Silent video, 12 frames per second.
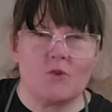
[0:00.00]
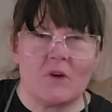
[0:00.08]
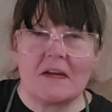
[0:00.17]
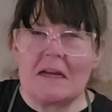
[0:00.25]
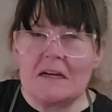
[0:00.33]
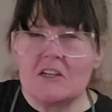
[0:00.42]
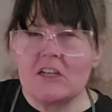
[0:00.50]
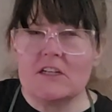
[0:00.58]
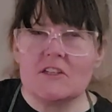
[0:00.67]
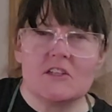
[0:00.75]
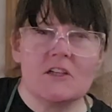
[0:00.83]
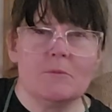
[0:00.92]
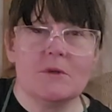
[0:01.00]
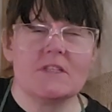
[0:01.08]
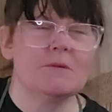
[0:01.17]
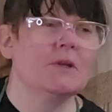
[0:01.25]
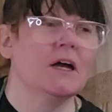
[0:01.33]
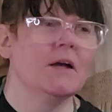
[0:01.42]
story kind of changes a little bit
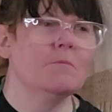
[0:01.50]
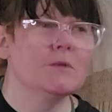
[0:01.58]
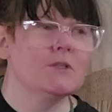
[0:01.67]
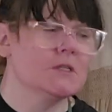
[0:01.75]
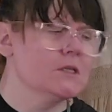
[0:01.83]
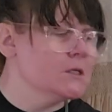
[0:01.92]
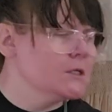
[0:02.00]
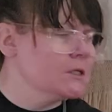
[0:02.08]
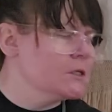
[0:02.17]
sometimes.